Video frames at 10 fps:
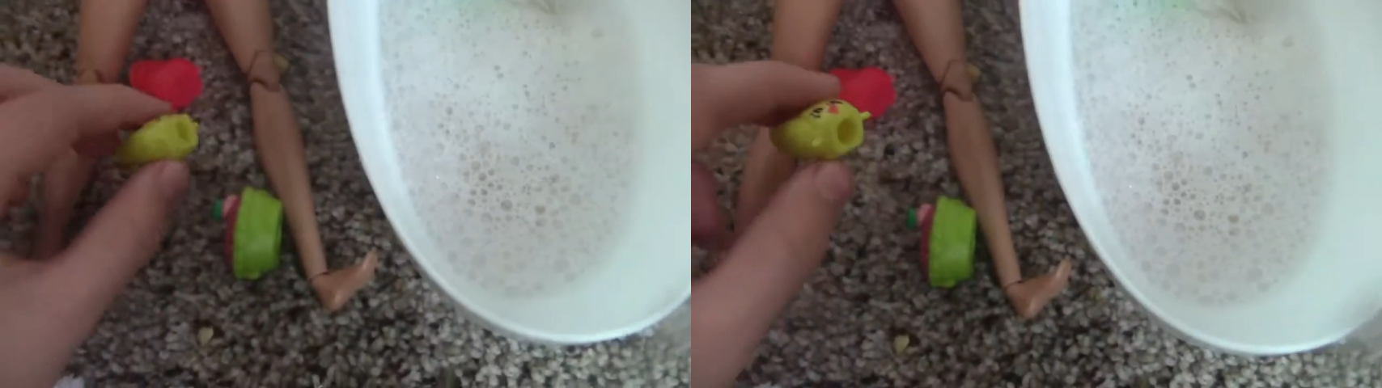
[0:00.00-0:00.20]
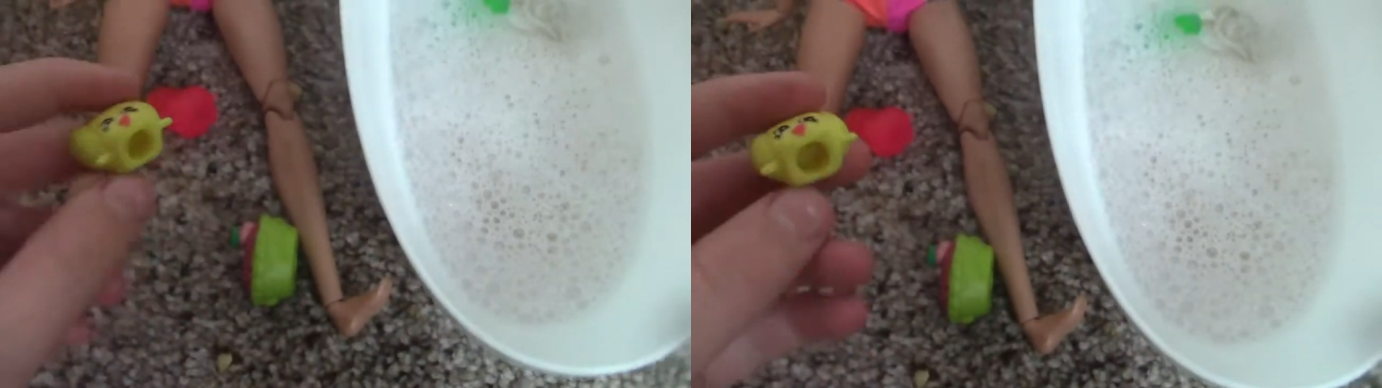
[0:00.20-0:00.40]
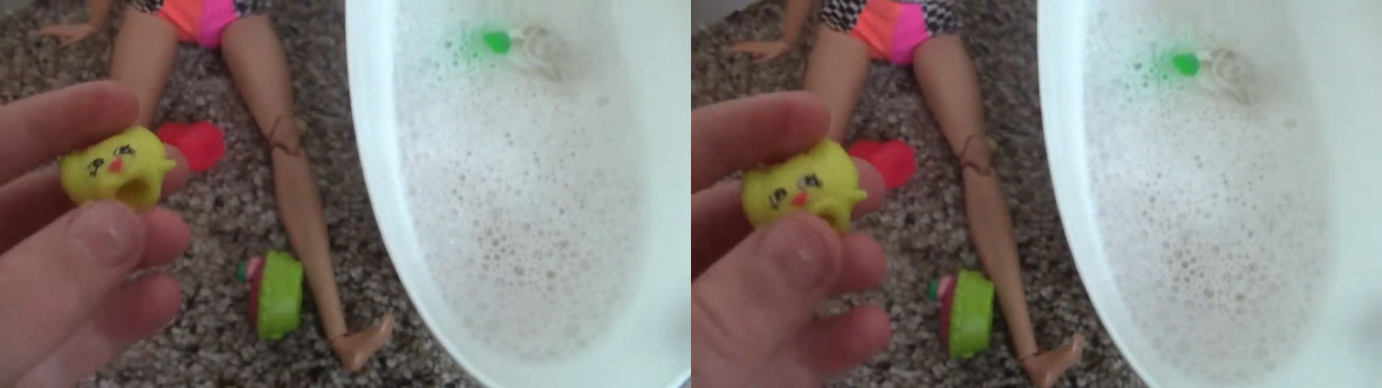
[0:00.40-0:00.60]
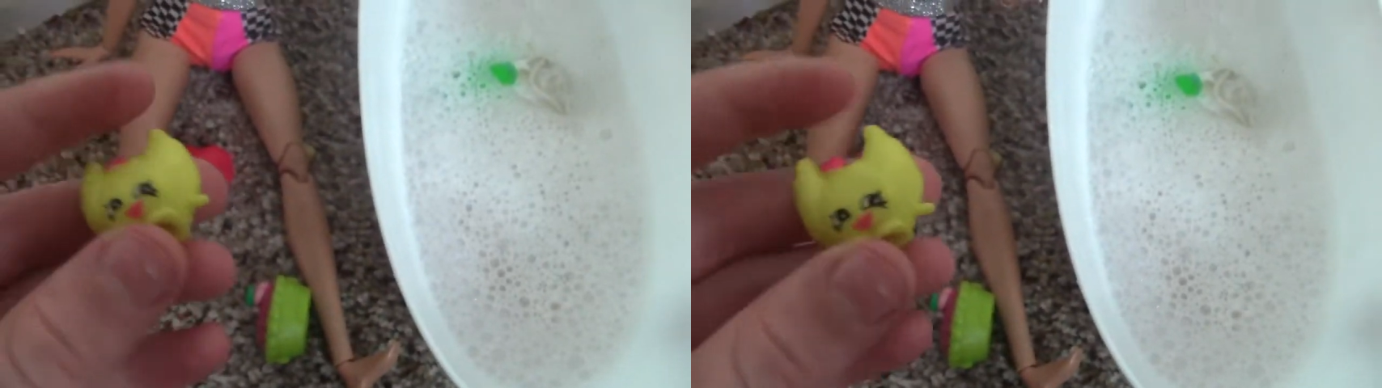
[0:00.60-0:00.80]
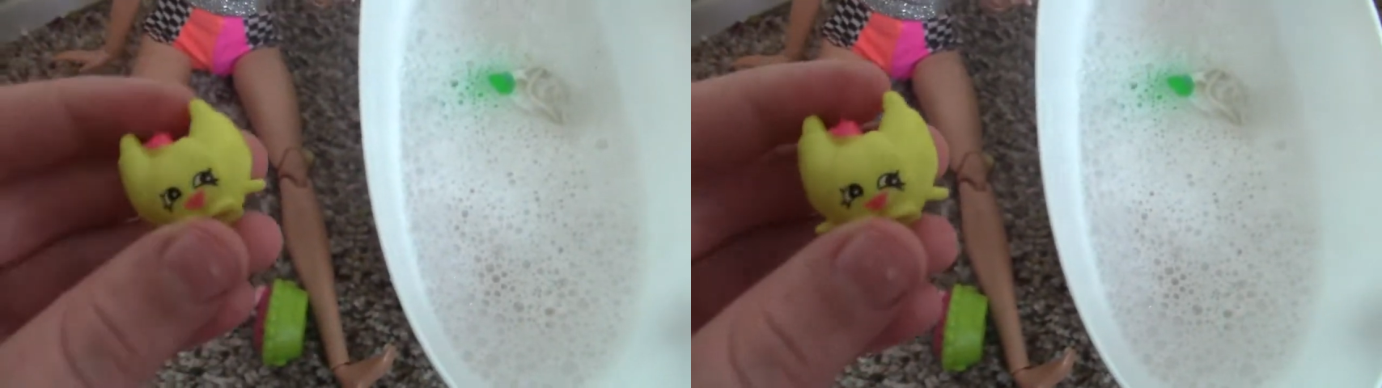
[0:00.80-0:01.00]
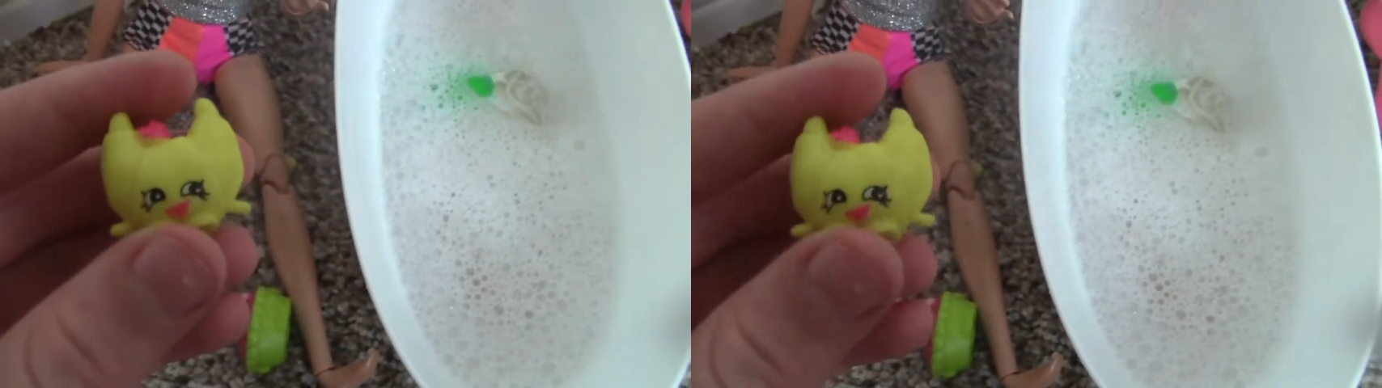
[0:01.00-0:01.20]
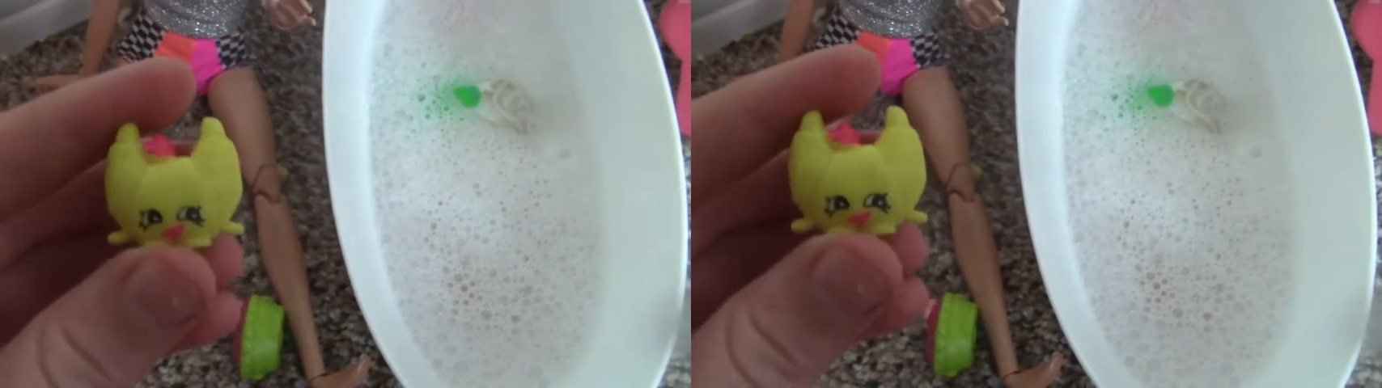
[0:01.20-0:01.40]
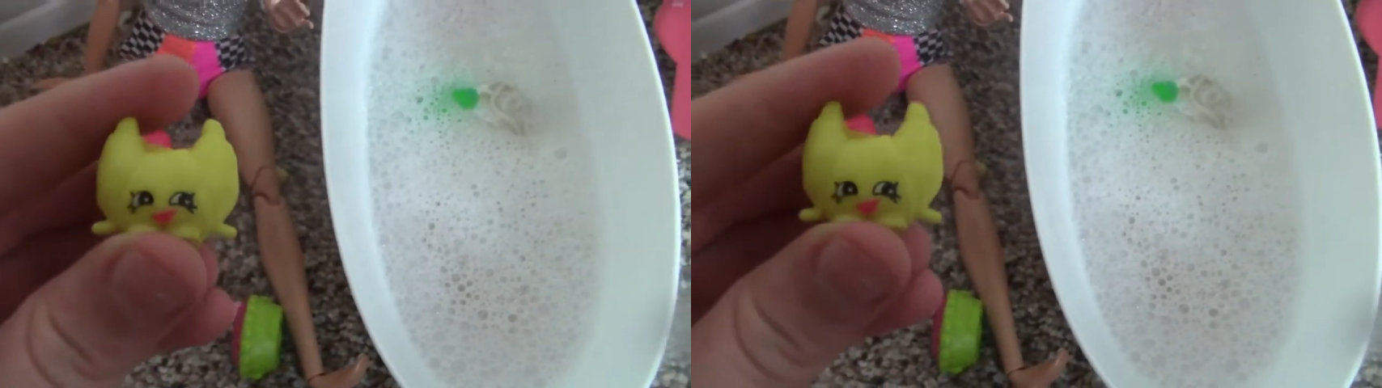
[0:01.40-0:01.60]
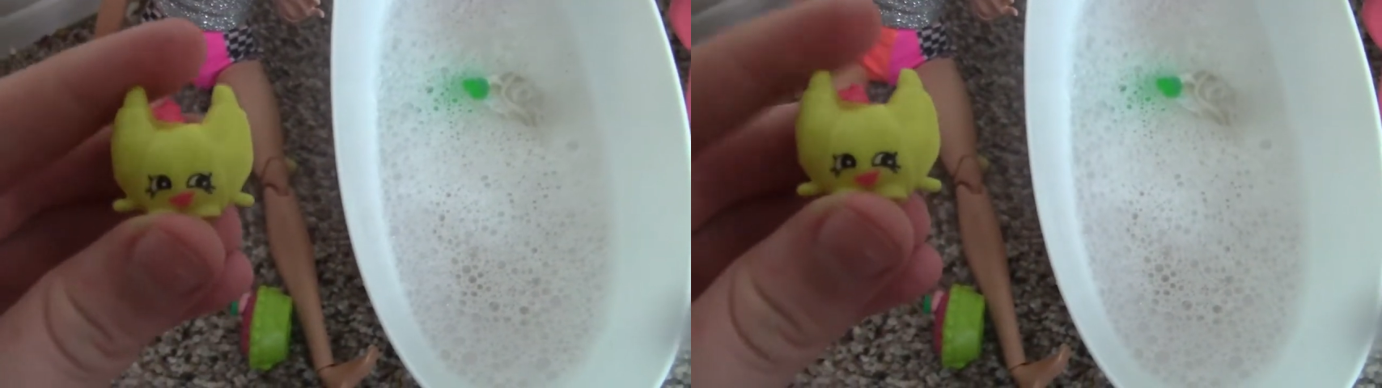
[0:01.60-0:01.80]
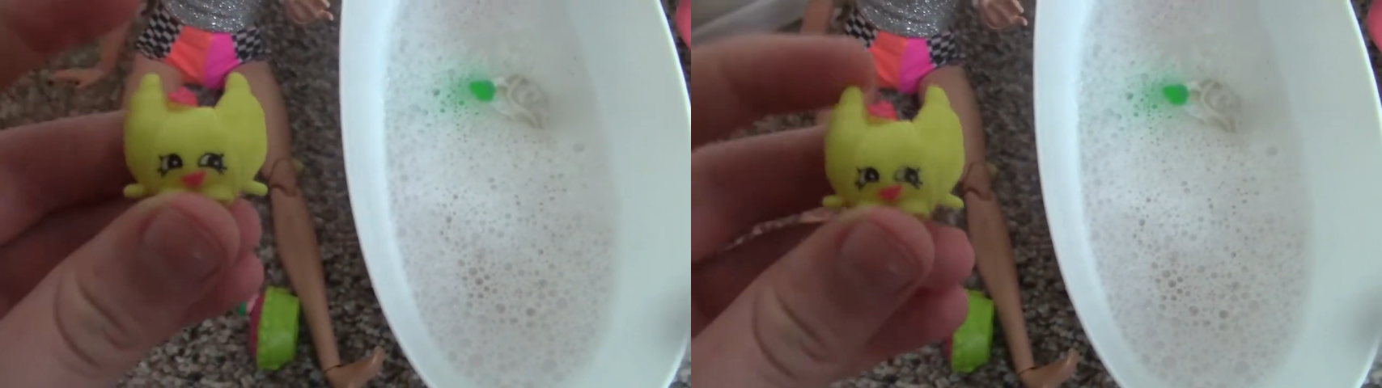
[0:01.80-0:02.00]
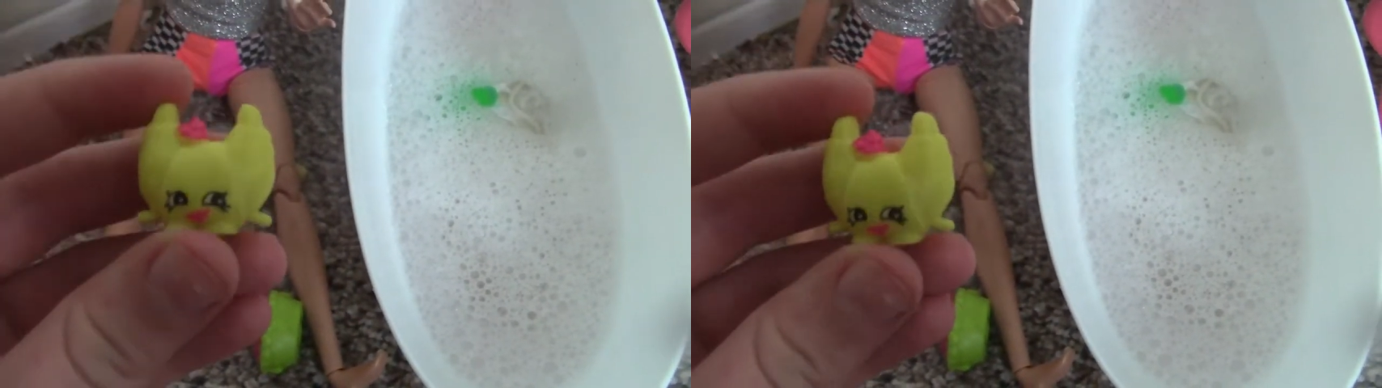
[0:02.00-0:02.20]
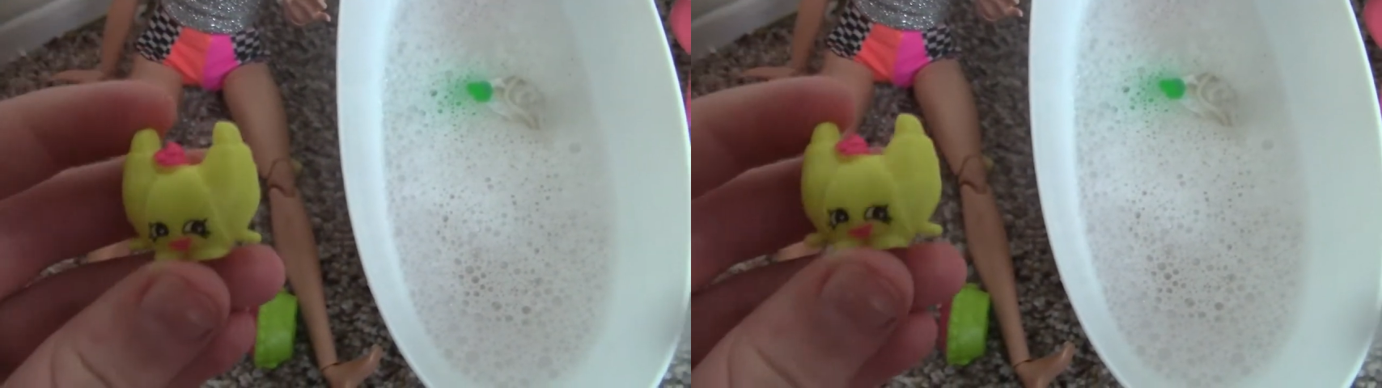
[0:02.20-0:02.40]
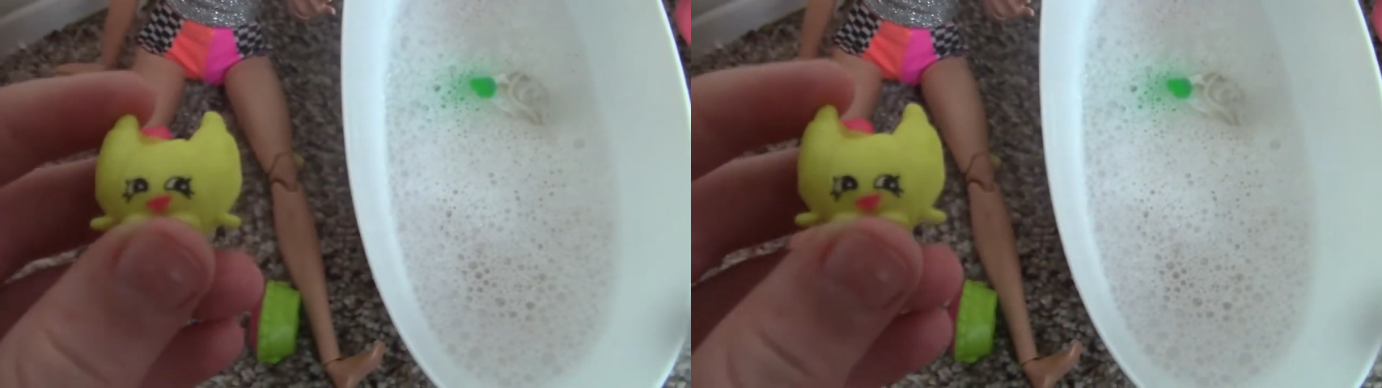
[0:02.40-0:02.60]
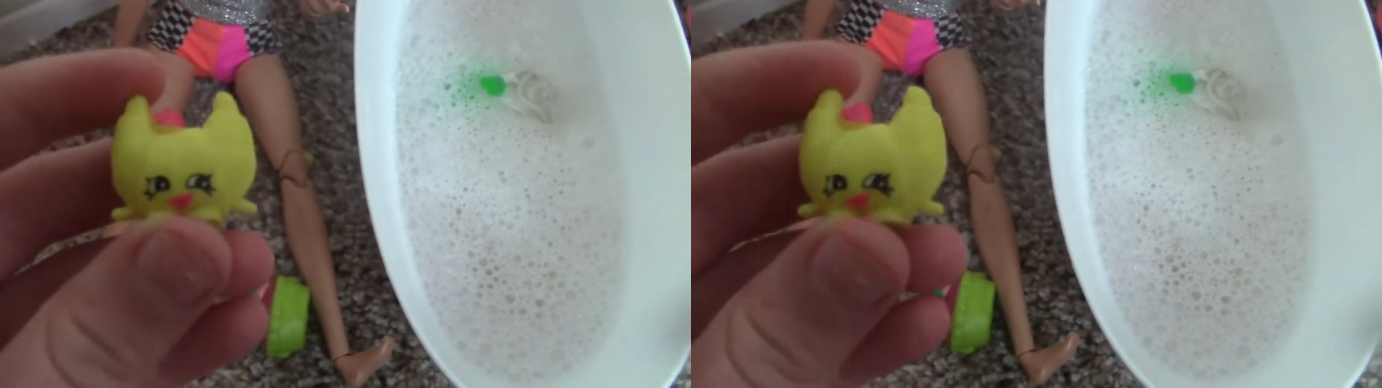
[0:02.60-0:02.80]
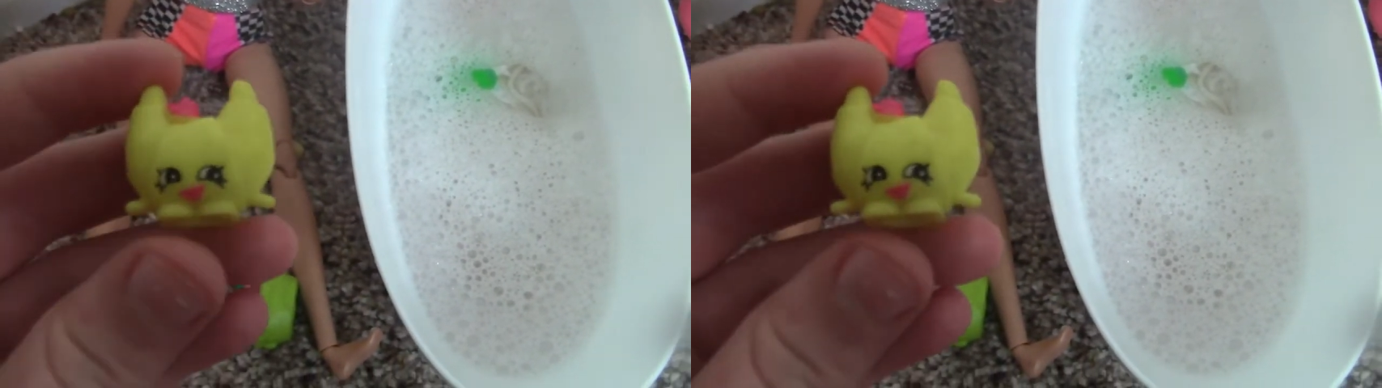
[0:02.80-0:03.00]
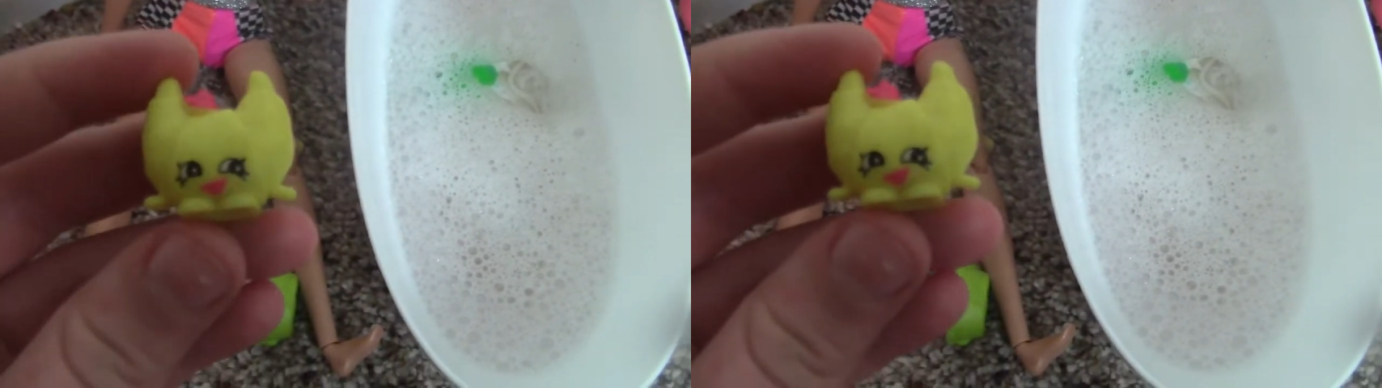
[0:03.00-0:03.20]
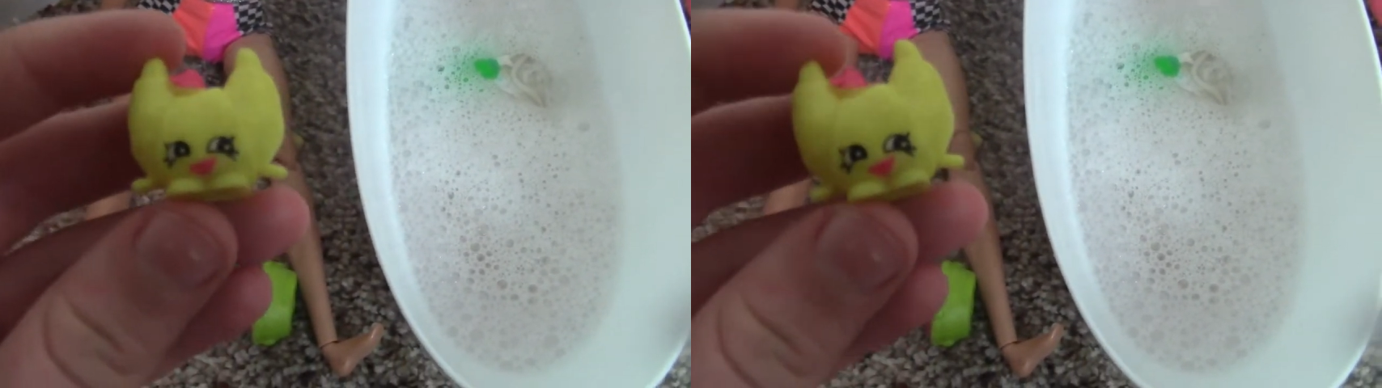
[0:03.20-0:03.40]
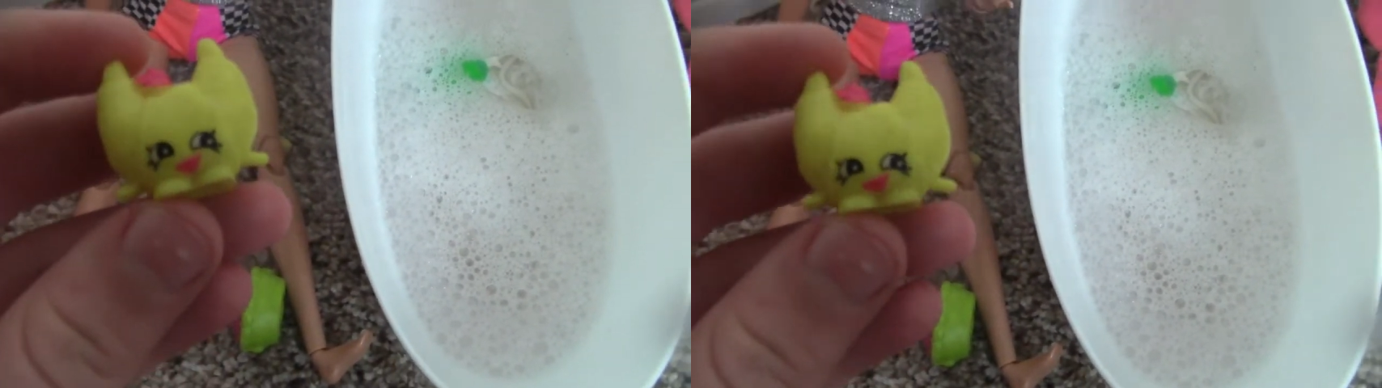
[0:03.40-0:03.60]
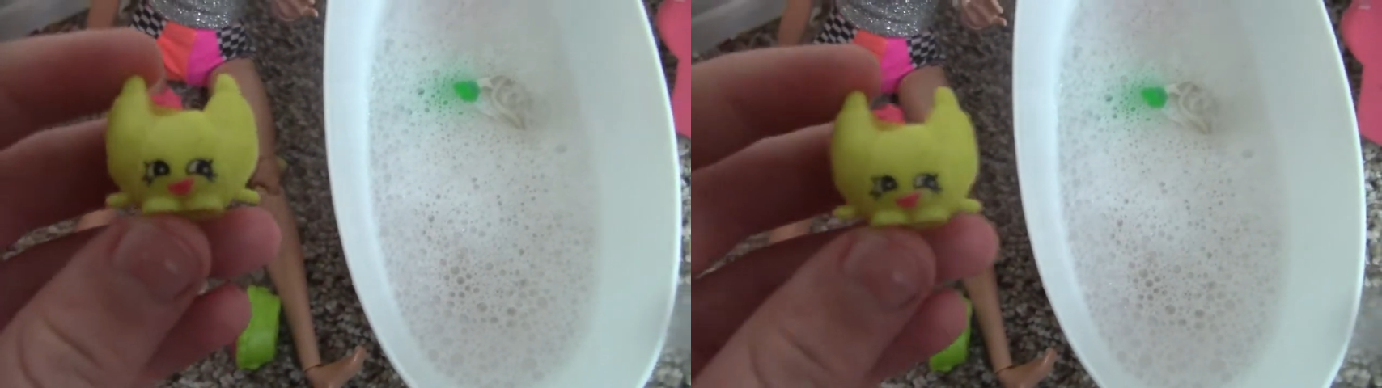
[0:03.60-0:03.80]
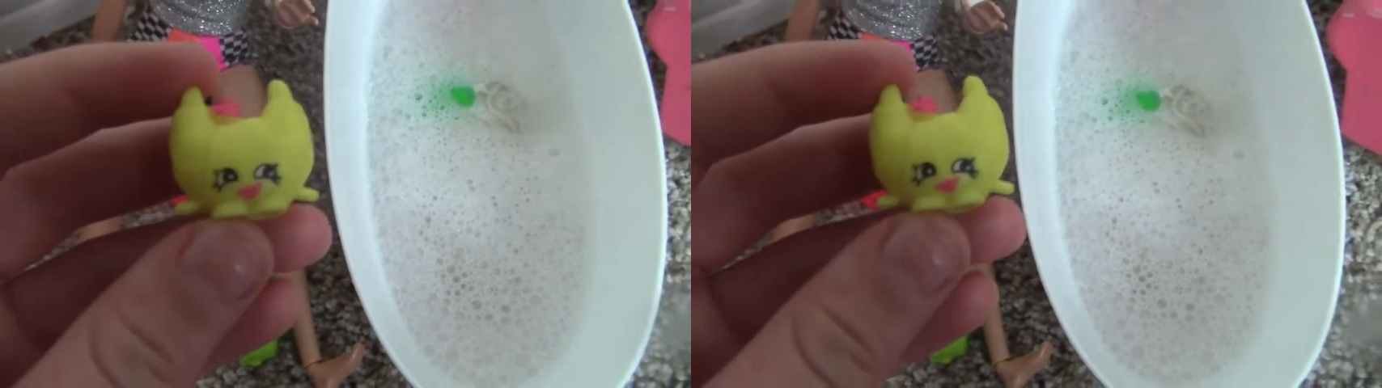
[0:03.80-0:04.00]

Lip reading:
No face is visible, so there are no lips to read.